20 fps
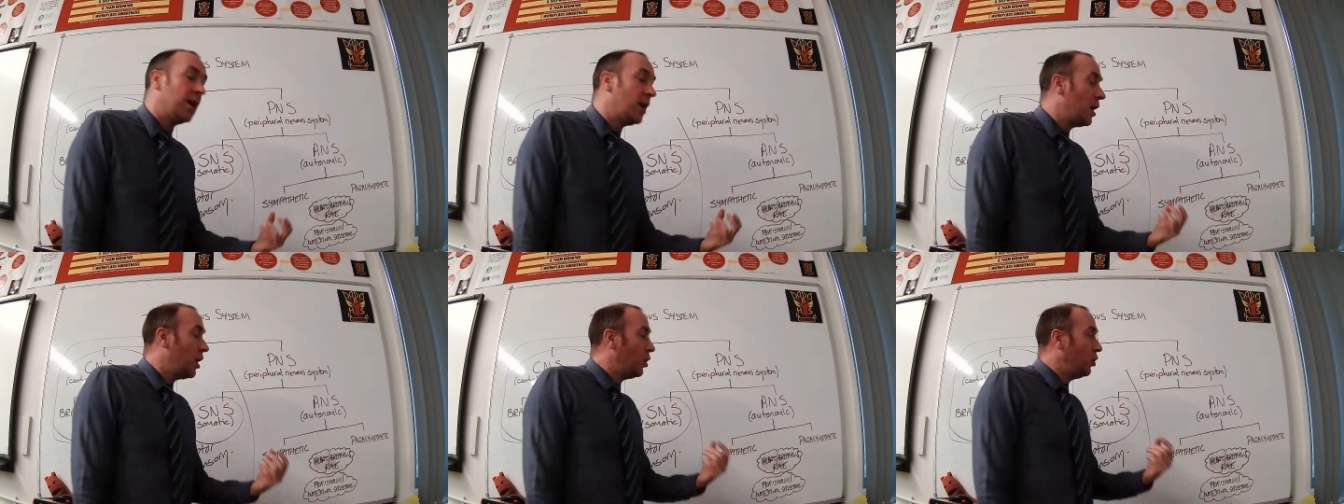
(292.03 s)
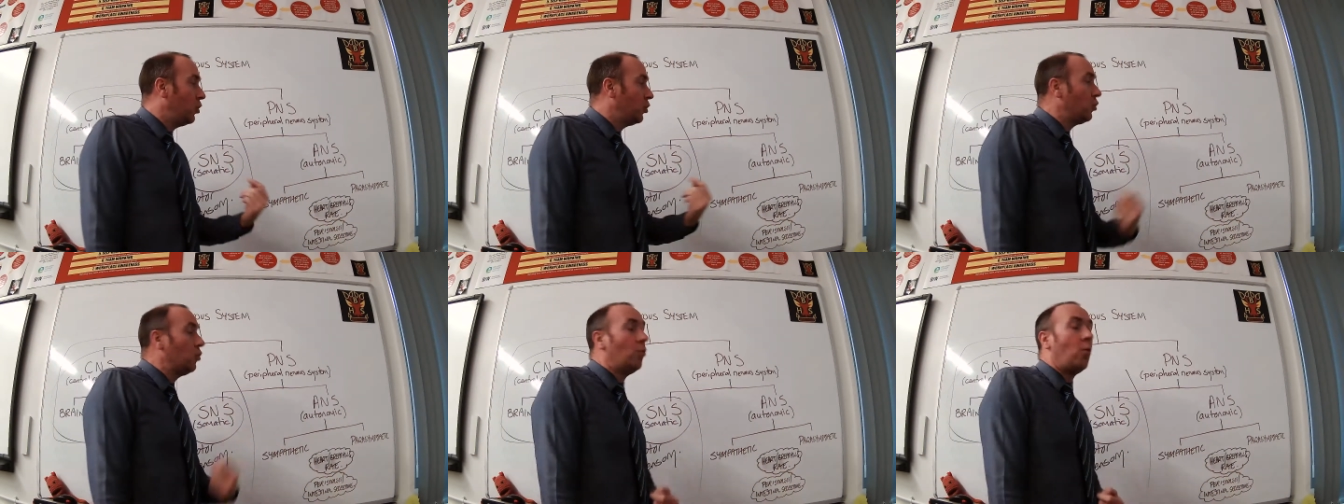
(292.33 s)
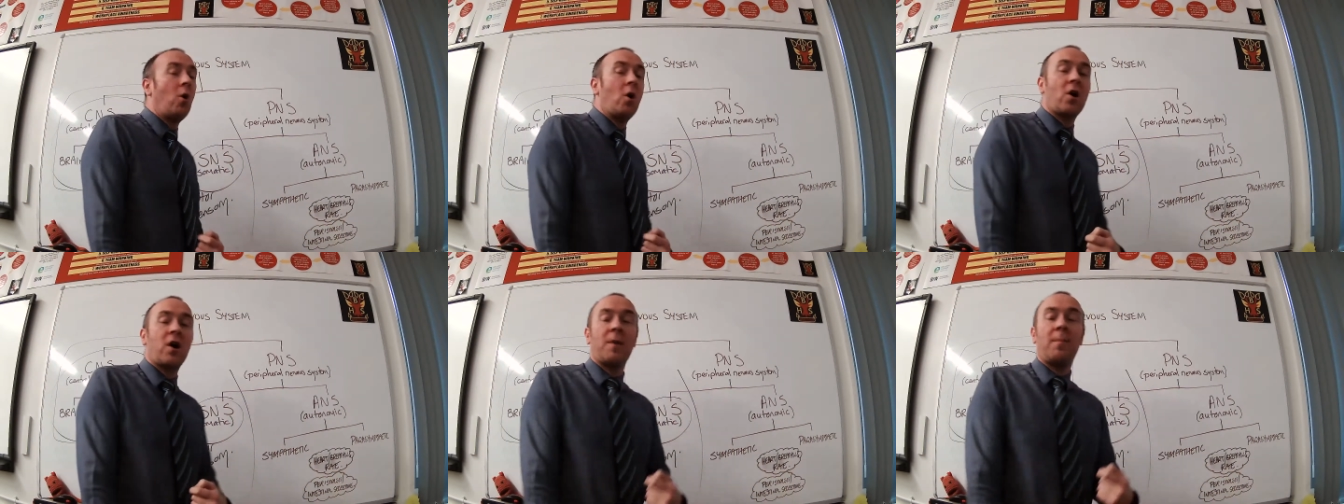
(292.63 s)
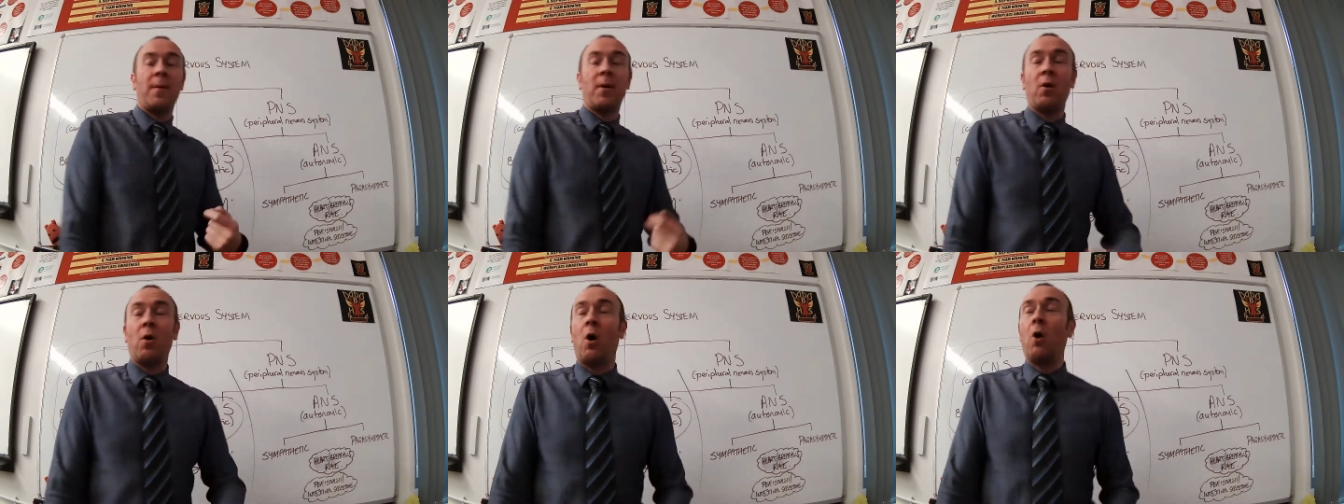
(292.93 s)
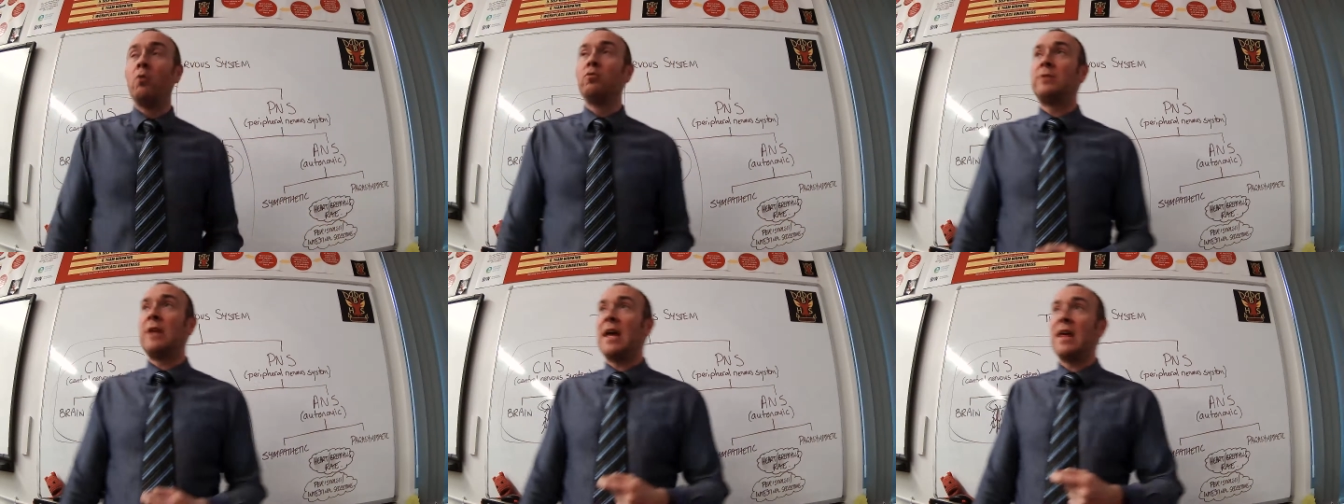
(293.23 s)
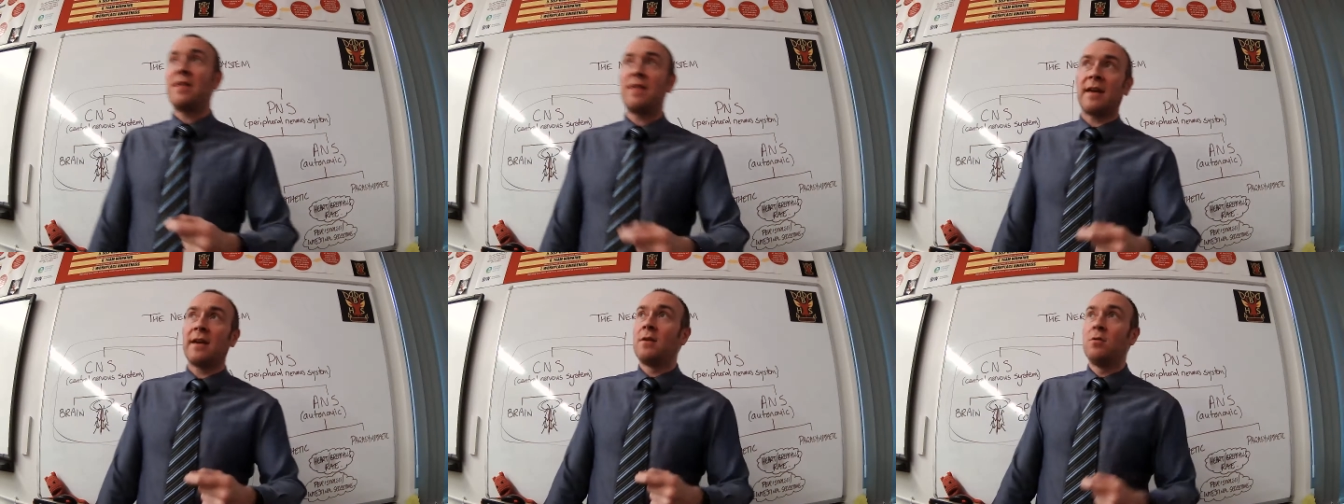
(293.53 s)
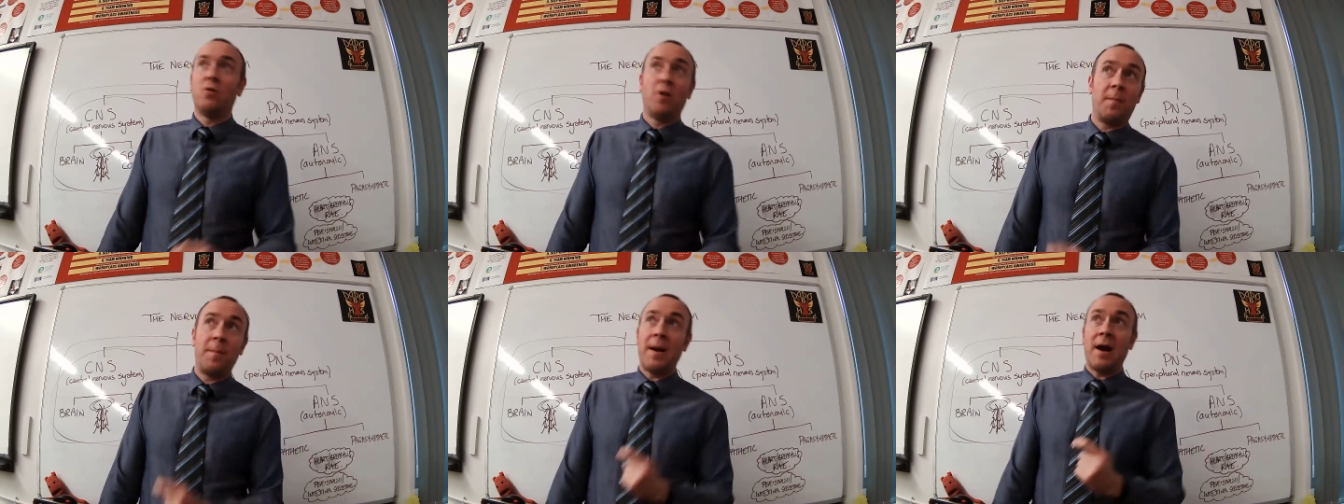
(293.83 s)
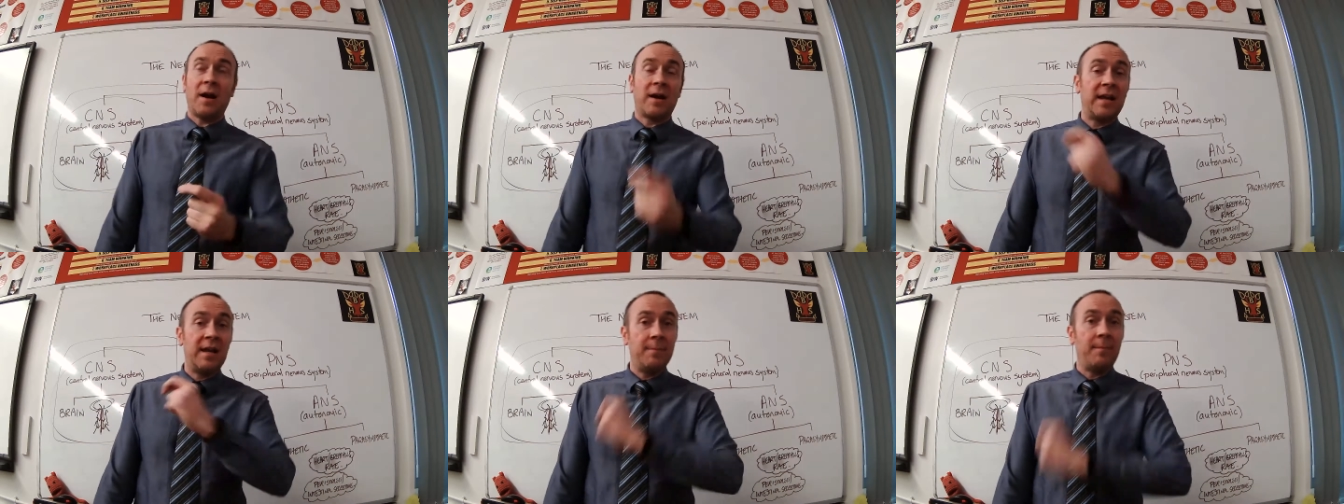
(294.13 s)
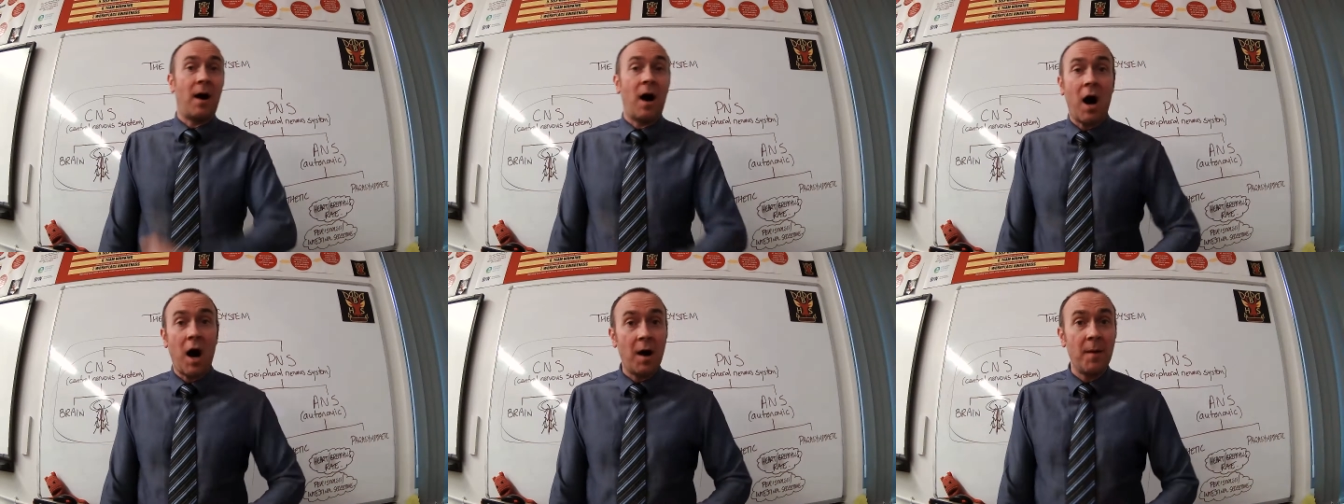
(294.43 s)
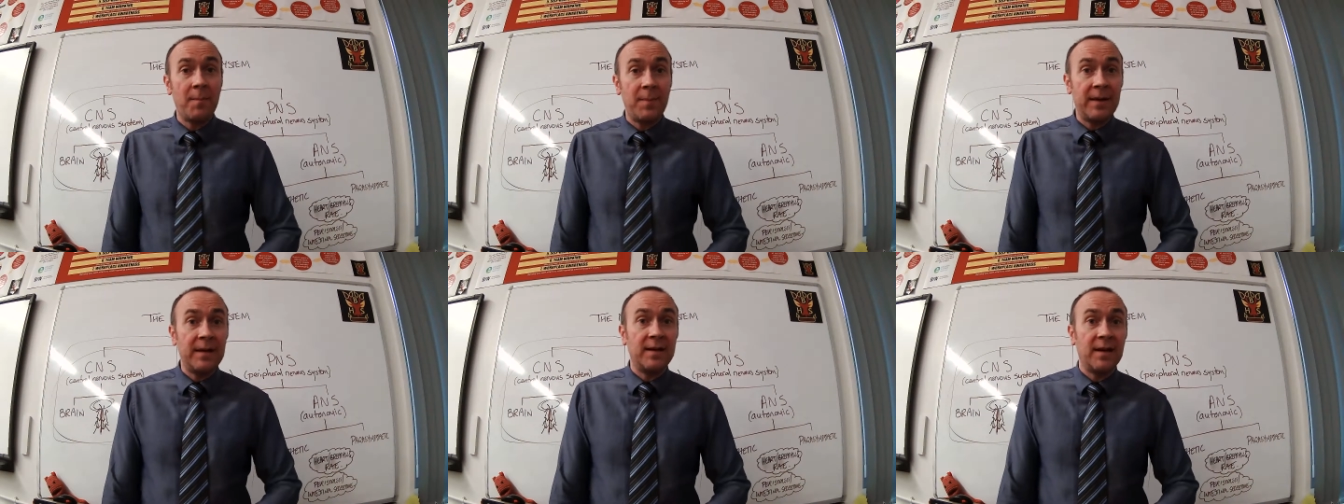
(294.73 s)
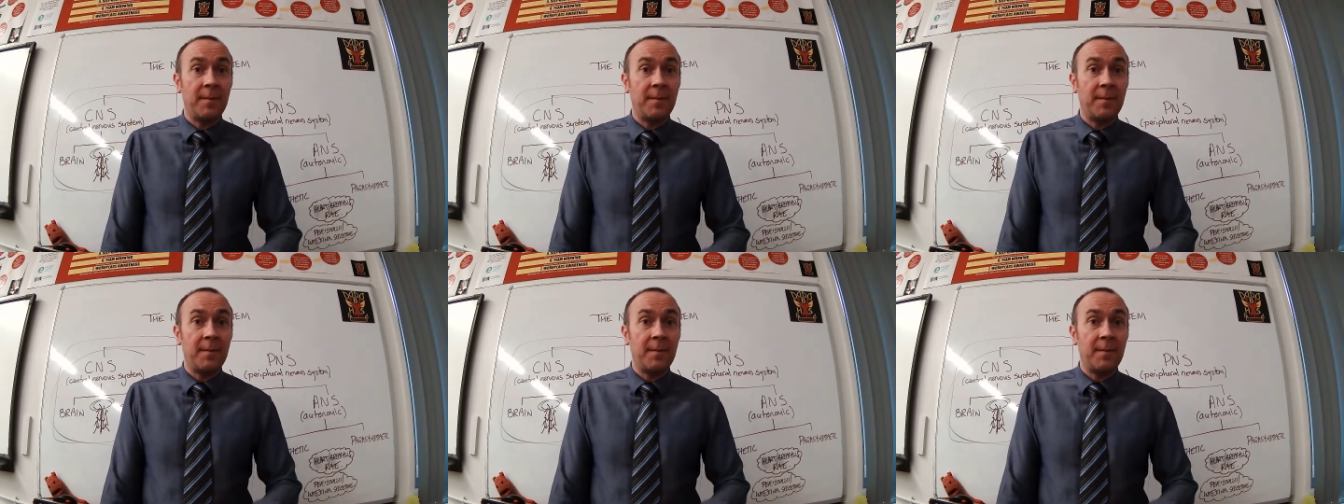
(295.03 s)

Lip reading: You don't walk about all day thinking, oh, I better keep my heart beating,